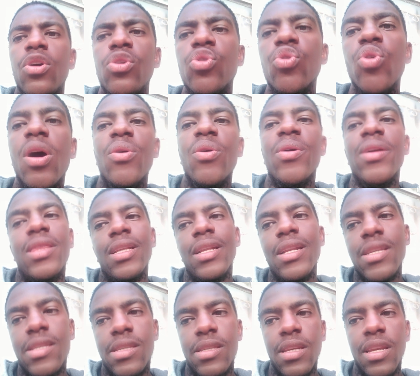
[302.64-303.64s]
you are worth
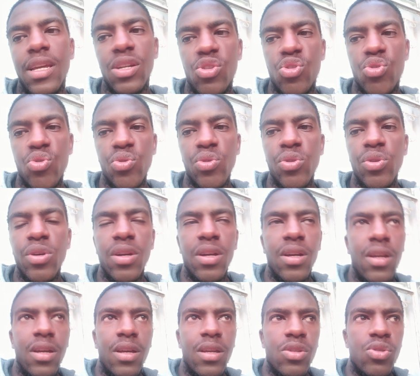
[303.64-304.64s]
listening to.
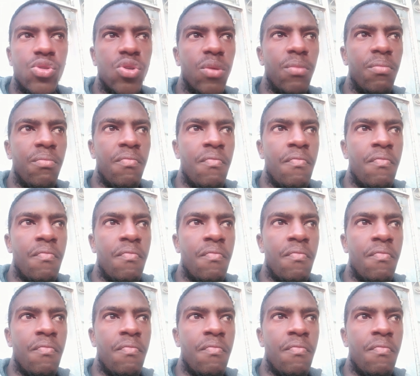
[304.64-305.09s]
So